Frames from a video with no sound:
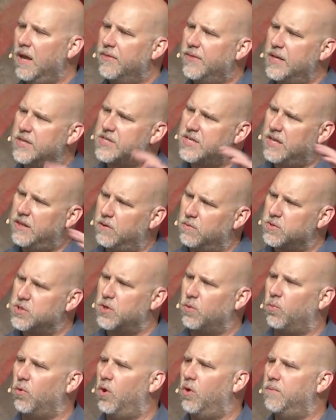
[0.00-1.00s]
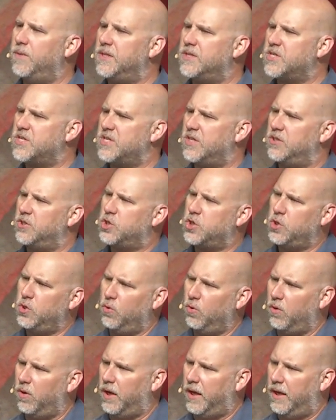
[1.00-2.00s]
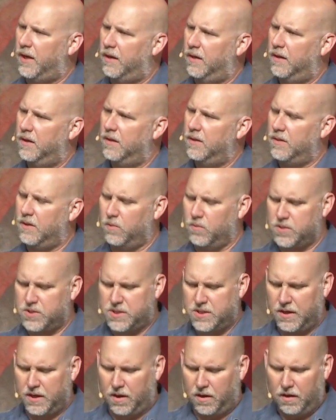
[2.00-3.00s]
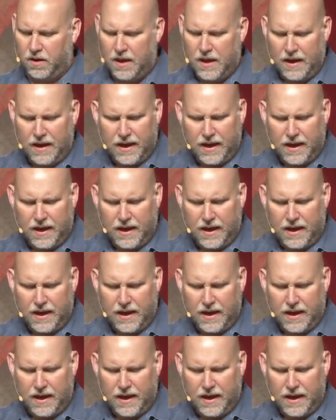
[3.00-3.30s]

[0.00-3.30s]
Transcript: They say there was a Roman centurion that was there.